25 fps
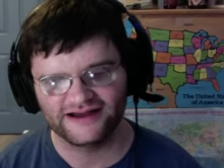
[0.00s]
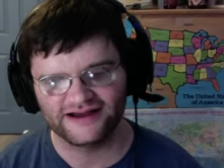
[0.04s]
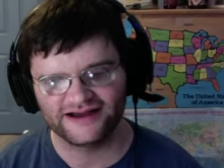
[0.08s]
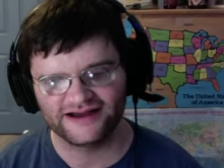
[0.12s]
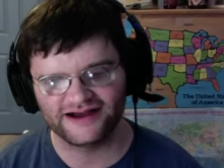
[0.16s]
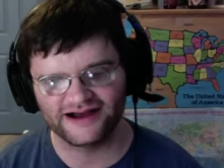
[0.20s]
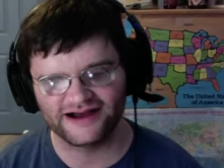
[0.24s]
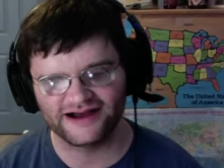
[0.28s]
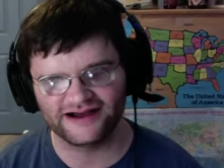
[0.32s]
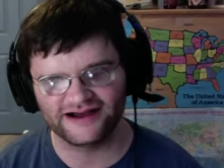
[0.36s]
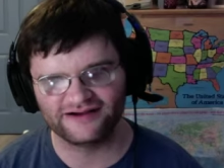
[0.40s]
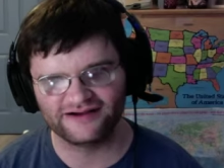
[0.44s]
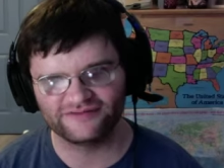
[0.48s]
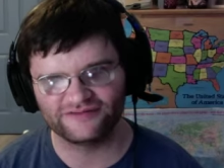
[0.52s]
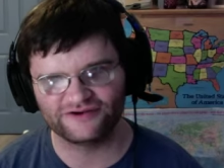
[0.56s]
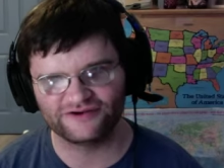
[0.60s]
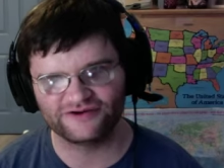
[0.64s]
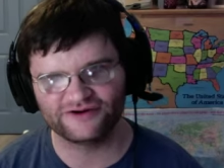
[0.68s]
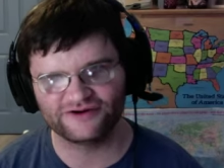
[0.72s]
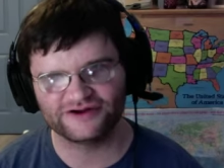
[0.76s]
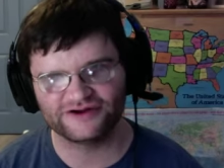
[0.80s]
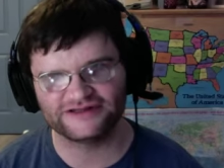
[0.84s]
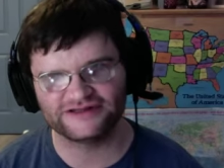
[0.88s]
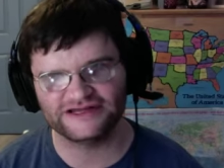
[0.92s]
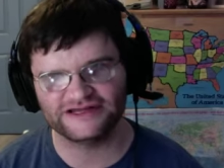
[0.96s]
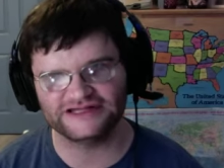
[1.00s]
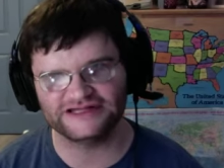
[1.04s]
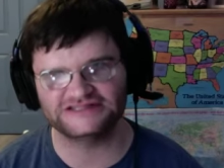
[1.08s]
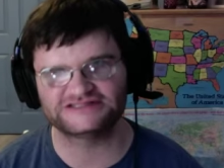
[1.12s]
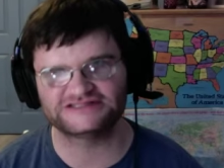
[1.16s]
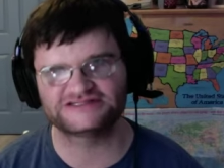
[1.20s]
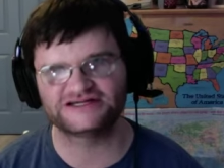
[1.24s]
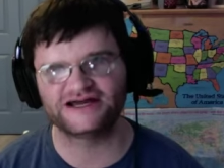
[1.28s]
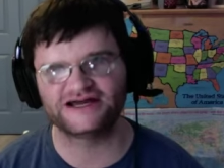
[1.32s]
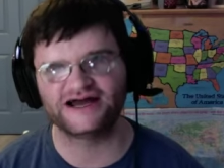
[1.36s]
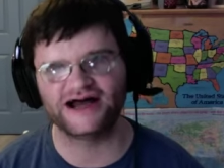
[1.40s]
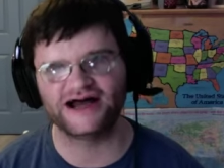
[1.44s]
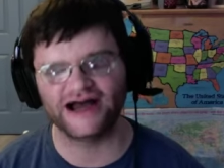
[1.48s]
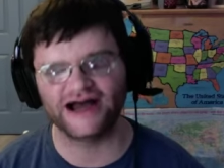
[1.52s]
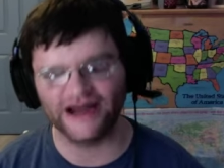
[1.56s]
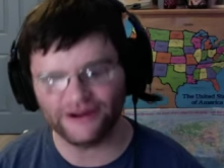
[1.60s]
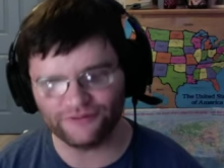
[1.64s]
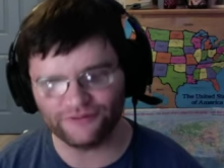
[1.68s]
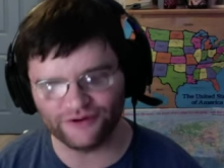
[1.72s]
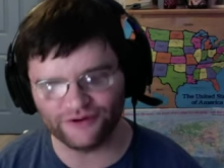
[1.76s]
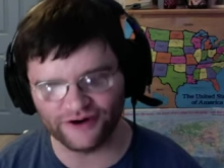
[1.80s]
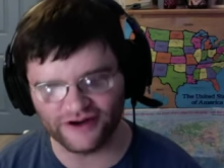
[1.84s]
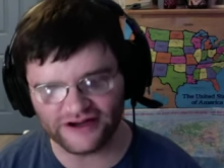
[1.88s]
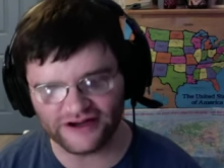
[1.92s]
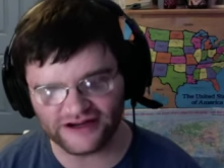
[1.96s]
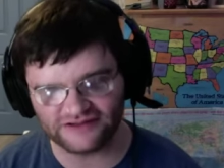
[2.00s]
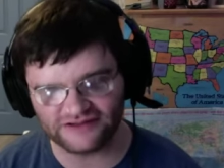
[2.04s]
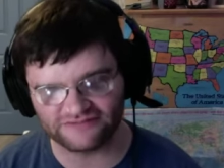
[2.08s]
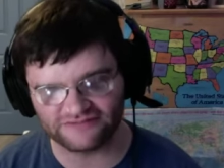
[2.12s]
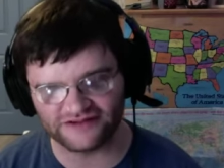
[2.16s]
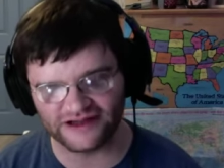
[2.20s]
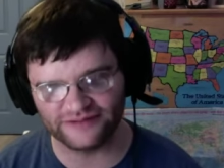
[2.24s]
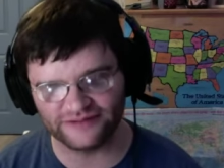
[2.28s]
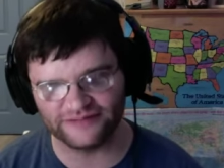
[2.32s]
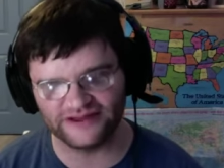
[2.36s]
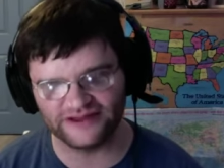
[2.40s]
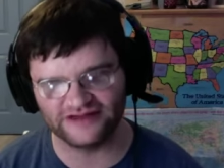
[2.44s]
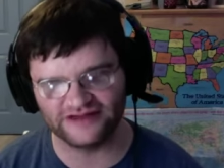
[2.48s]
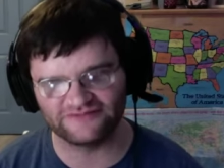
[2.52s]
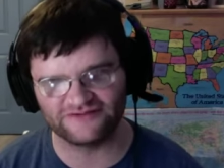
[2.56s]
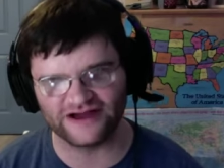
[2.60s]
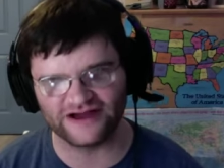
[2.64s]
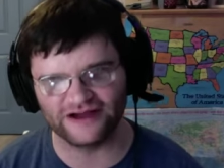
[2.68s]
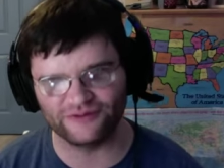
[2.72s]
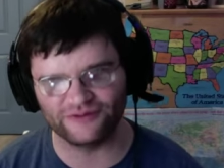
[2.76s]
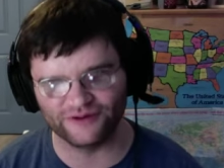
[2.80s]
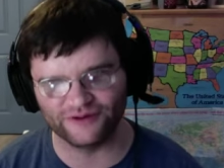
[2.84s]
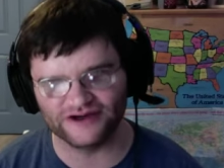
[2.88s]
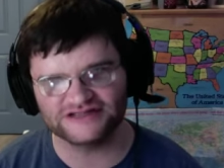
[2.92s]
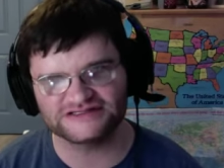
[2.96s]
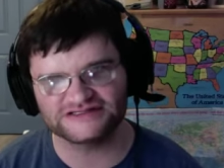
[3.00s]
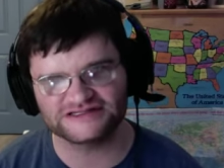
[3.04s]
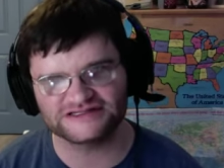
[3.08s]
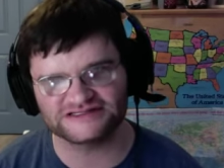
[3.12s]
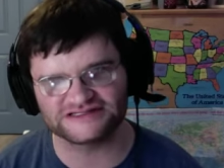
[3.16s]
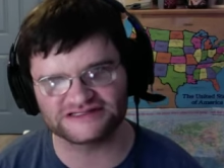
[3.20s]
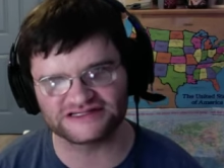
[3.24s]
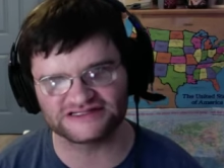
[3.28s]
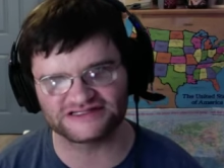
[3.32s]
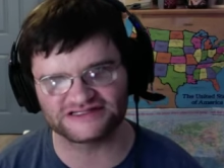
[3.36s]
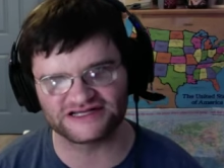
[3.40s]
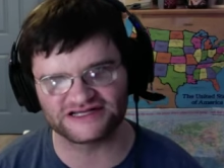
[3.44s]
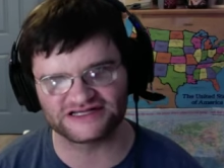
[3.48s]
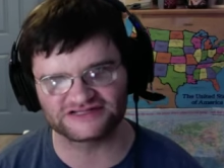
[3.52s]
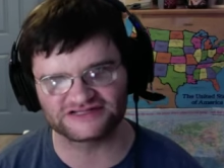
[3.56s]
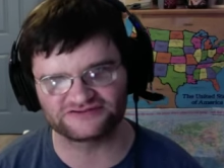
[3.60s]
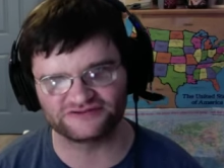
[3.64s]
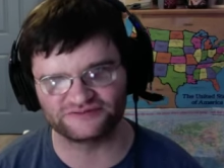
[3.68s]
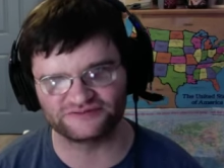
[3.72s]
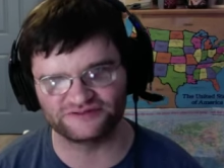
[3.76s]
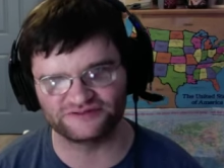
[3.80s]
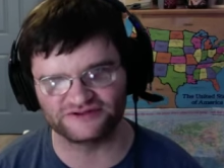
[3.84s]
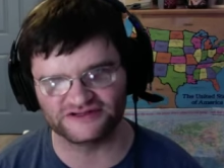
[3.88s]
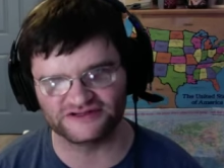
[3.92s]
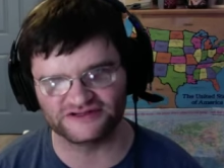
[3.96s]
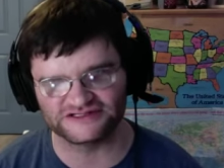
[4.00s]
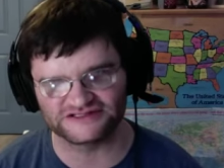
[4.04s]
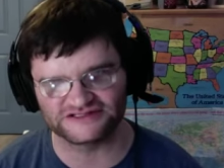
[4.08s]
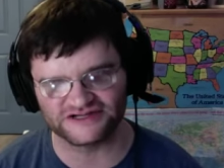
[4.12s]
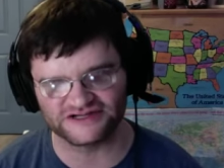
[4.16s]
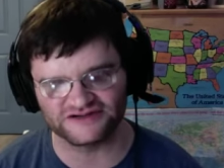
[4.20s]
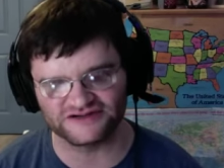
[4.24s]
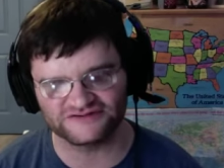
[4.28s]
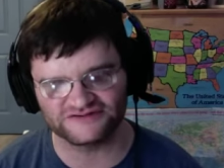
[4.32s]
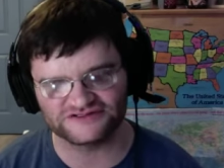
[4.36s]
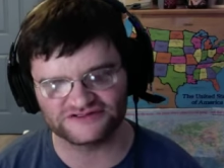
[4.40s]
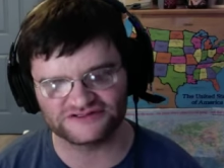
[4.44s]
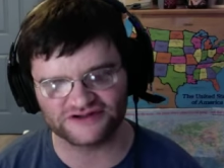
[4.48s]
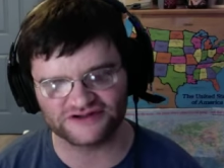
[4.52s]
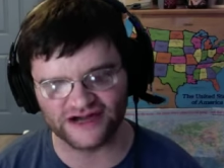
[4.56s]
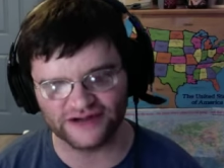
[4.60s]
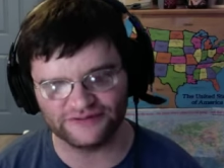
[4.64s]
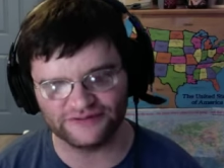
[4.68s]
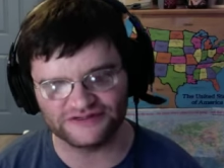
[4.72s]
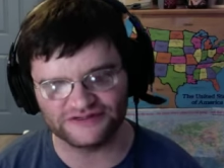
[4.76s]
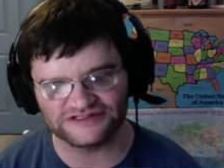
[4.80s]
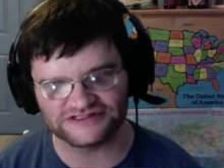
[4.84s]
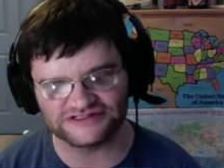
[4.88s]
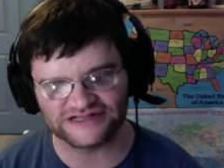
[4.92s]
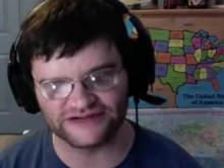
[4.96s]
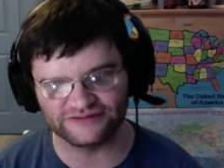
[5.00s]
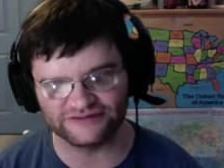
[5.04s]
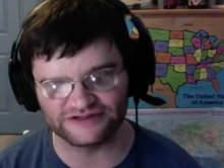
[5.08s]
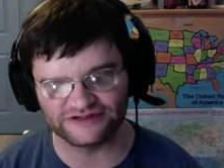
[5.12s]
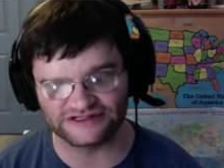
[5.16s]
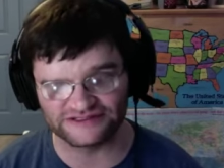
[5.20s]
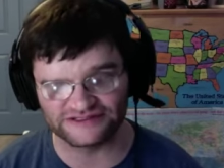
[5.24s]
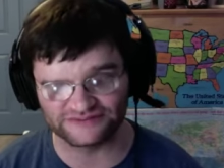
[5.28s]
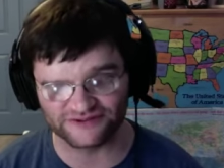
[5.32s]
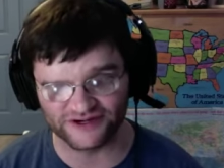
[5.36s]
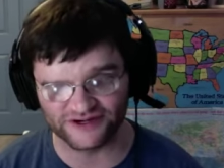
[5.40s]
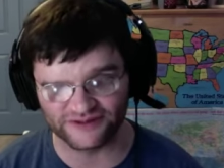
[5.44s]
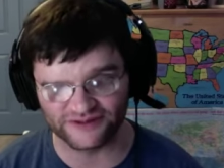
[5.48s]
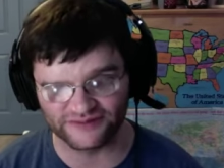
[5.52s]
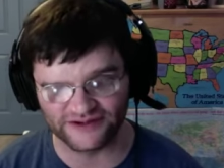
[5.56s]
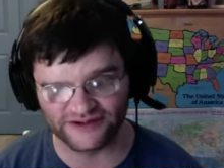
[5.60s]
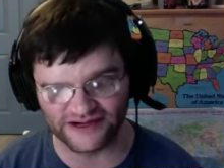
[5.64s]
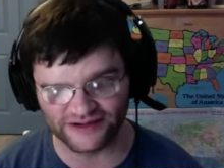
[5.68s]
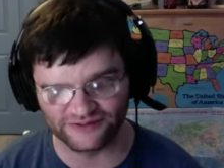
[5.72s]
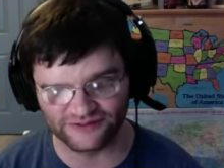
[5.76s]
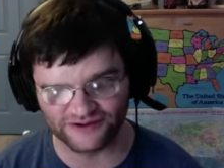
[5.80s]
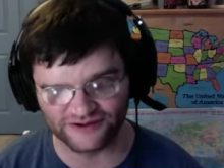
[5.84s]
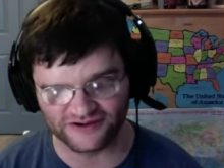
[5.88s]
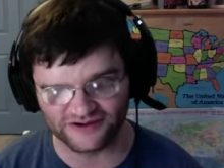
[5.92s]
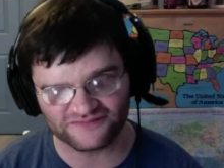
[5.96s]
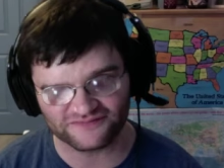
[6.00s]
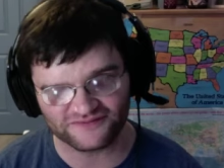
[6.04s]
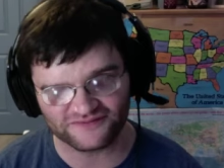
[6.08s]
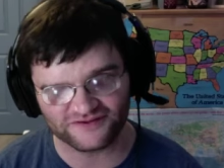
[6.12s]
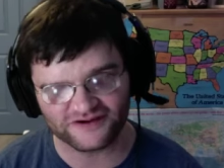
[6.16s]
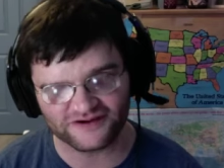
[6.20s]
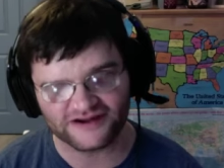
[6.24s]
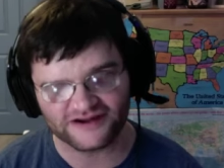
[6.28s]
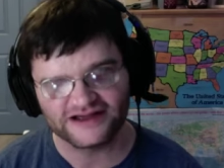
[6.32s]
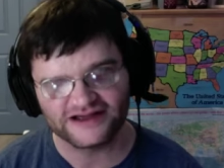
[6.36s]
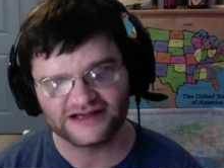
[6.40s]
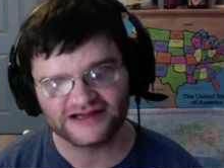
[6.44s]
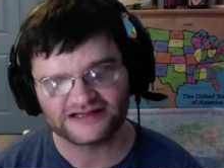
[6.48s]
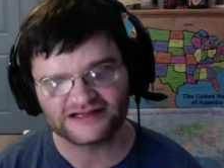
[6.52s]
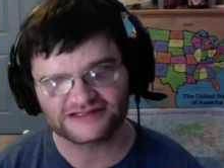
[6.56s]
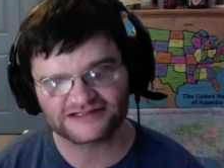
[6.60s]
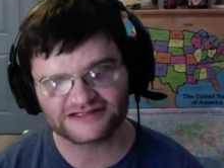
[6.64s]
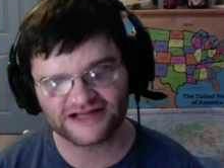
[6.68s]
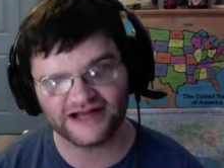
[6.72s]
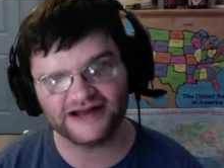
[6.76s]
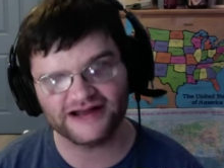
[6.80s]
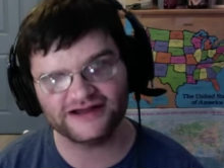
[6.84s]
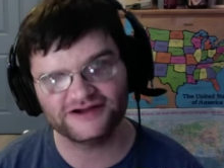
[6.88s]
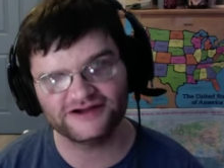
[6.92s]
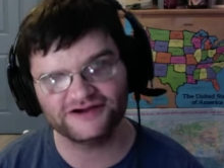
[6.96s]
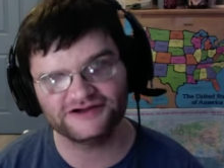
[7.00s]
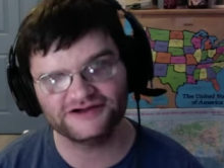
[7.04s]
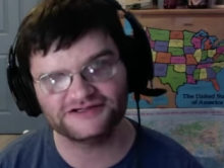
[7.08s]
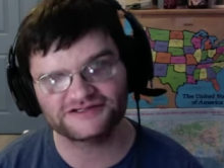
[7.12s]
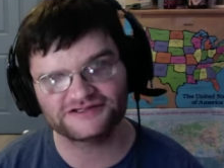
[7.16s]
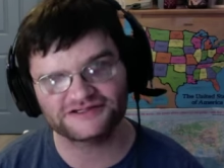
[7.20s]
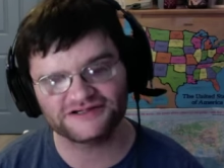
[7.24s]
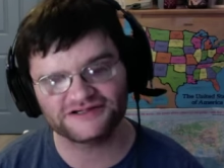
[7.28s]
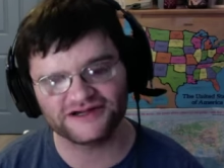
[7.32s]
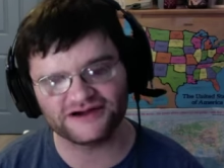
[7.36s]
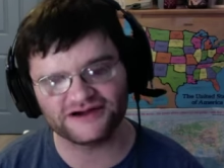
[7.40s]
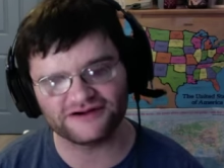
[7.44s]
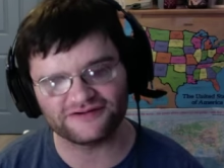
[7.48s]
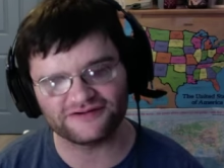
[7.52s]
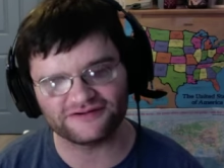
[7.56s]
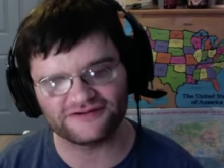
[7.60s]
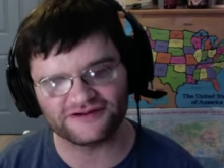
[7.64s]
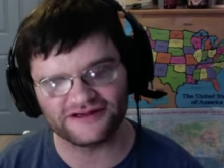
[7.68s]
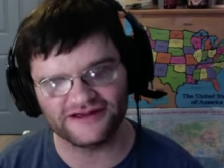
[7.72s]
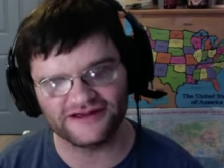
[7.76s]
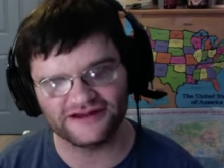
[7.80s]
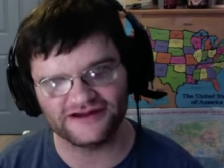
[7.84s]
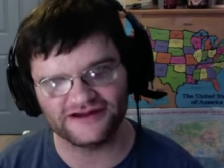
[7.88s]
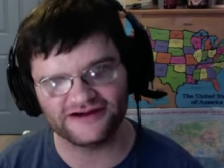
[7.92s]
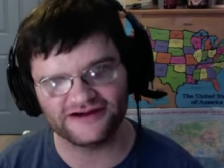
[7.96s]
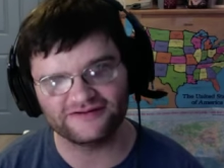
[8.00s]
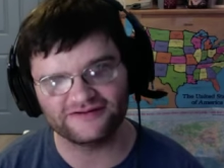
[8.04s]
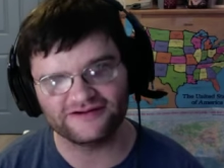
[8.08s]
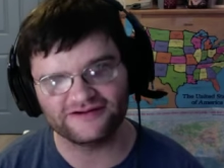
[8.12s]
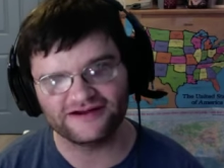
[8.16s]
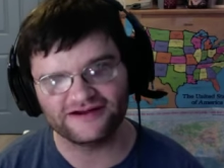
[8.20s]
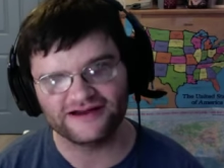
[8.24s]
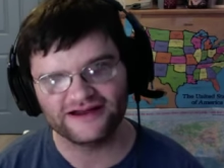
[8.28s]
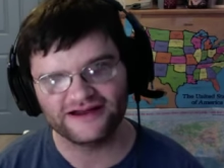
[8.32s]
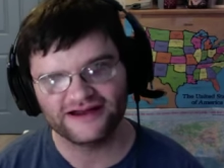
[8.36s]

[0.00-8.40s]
Um, or at least I would if I'm if I was a successful police officer, I would say what department I work for. It's kind of good to know, you know.